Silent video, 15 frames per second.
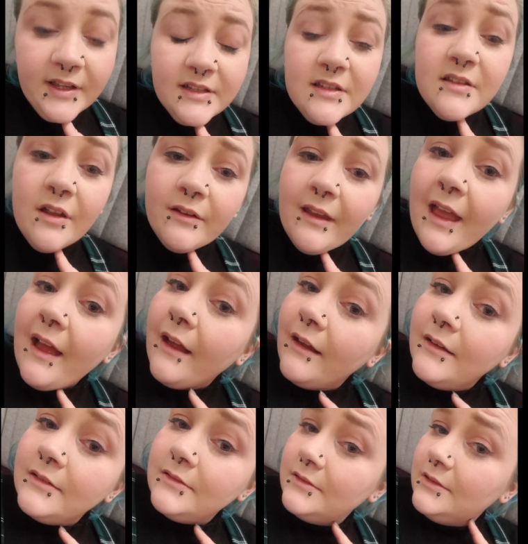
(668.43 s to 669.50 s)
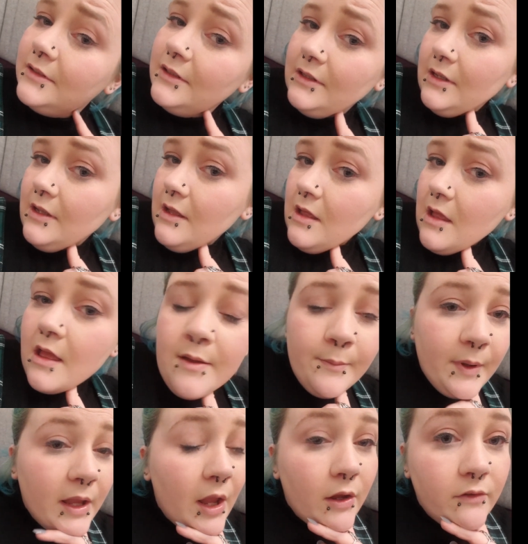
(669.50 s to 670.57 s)
And so yeah,
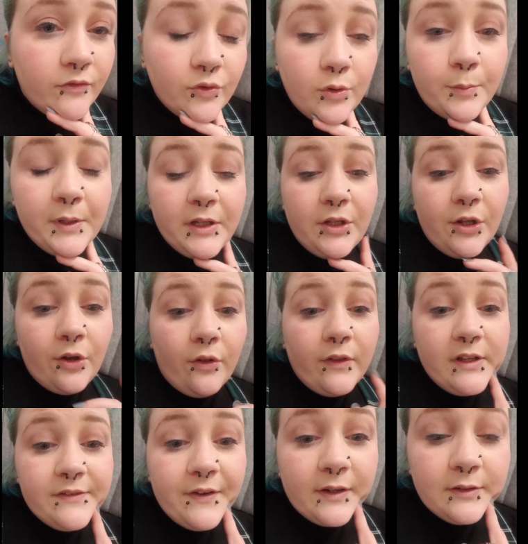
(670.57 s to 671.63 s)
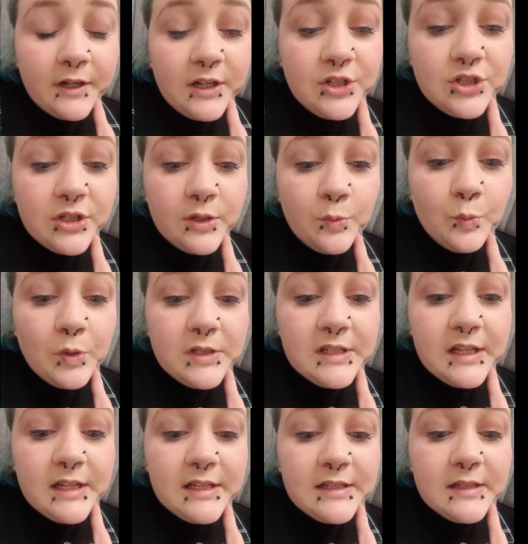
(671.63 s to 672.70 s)
my overall opinion on this foundation was
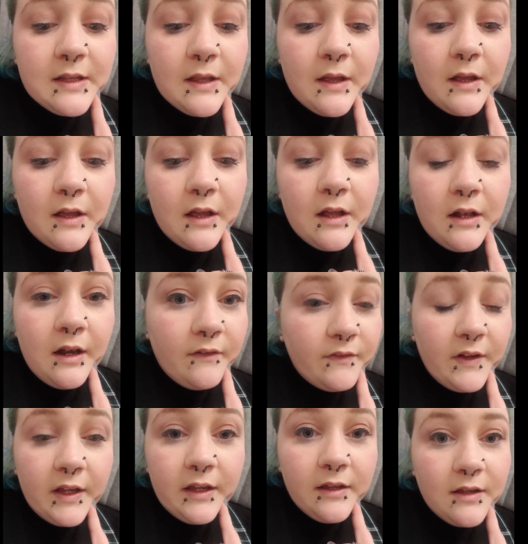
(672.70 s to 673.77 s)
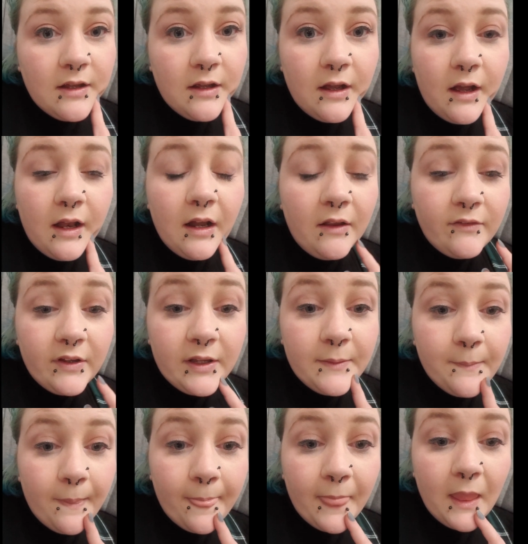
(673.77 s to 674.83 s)
it's lovely. I love it.
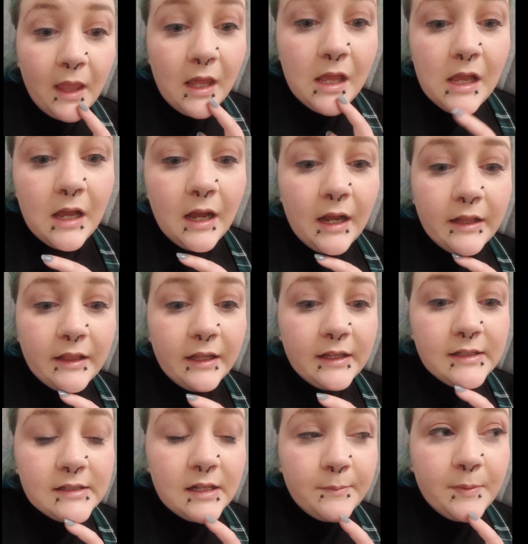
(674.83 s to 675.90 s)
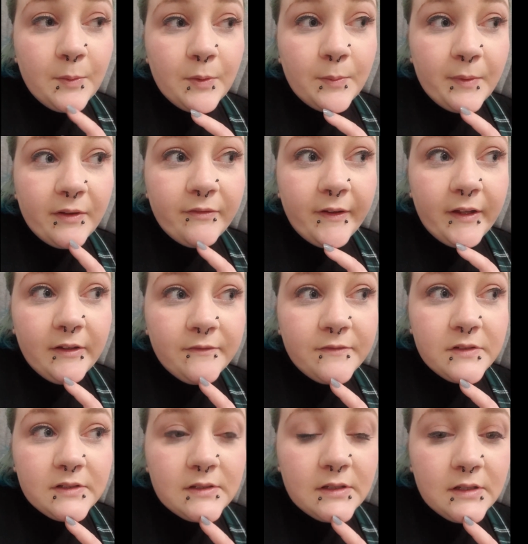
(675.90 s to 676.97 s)
I think it's going to be one of my
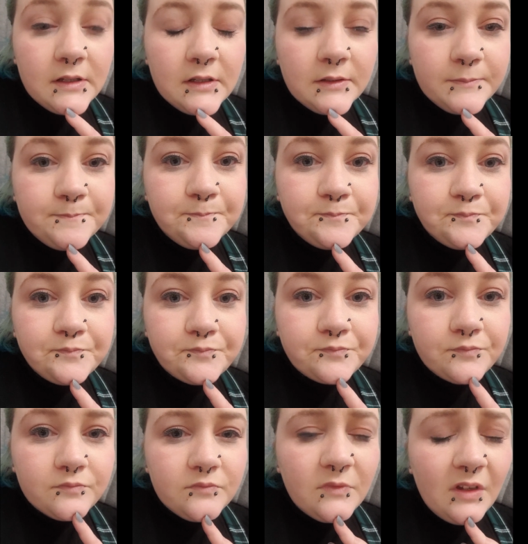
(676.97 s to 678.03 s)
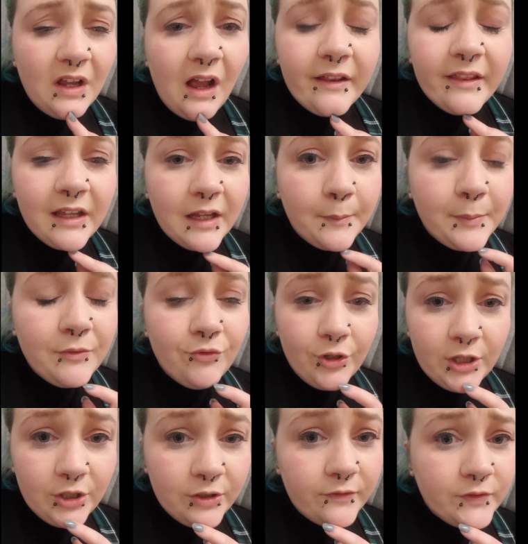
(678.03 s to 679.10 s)
faves. I think it'd be
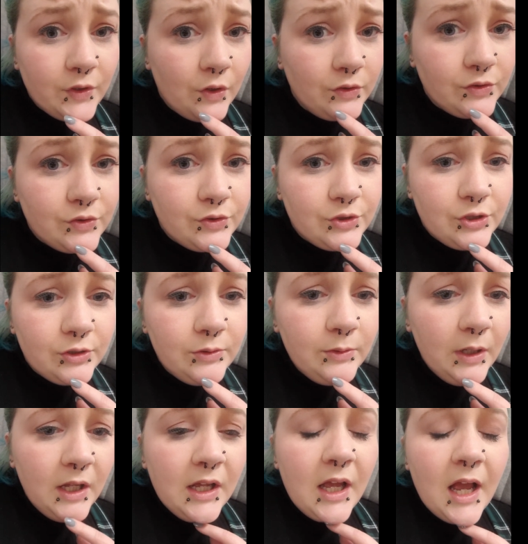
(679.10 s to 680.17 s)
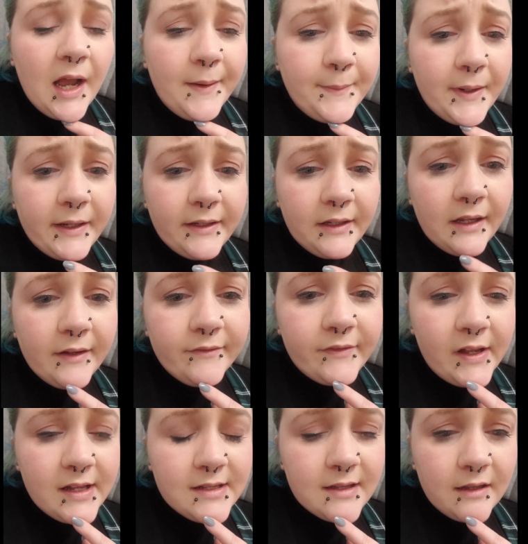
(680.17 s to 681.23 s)
really good for contour too. I might
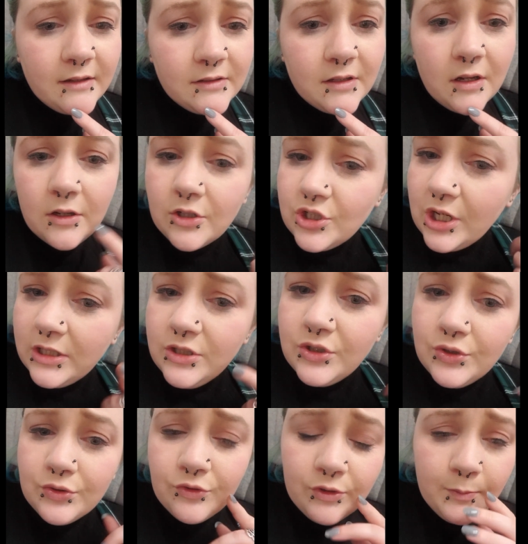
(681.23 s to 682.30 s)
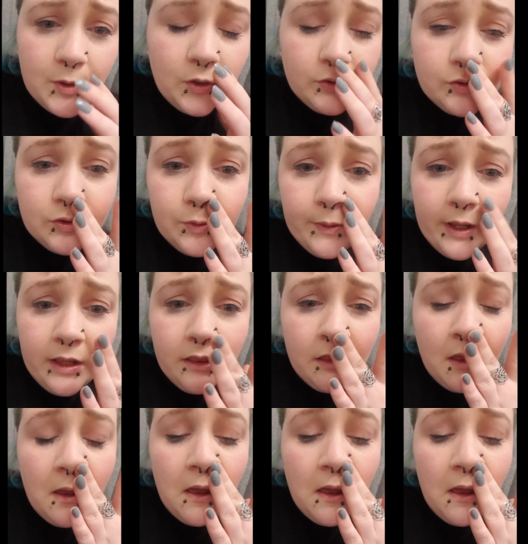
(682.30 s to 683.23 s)
invest in a darker shade to cream contour with.